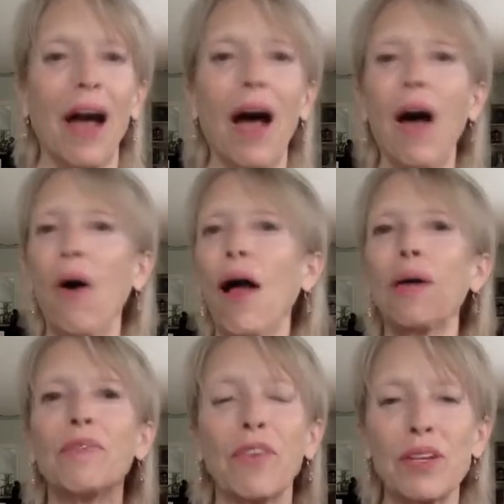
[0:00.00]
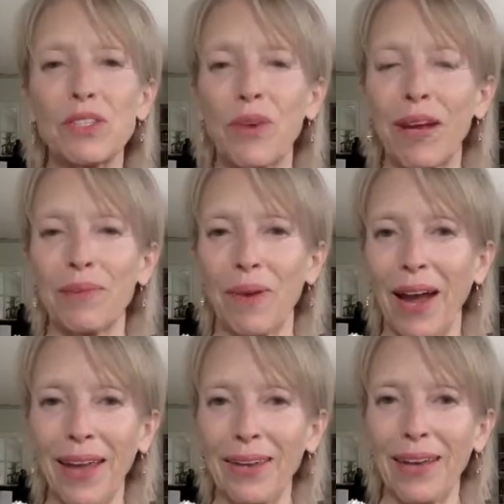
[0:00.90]
Oh, I'm frustrated,
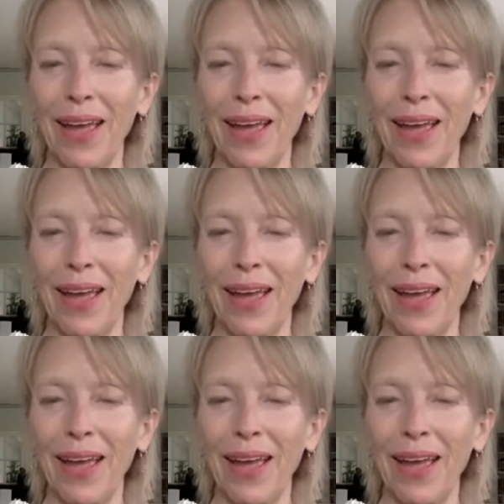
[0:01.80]
right?